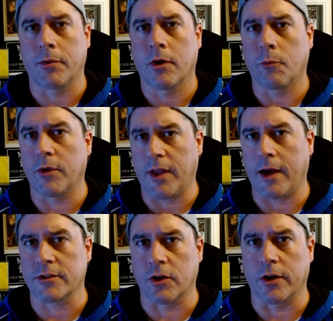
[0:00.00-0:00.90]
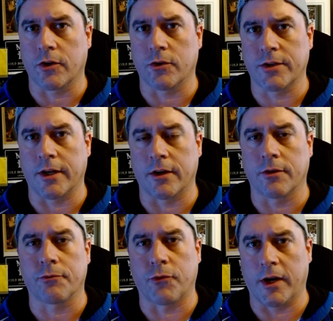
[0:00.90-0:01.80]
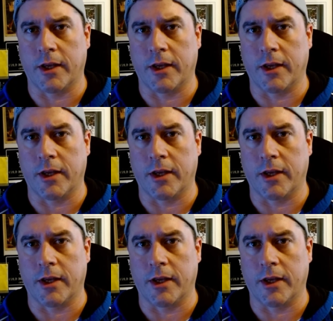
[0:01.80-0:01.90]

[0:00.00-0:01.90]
without starting goaltender Freddie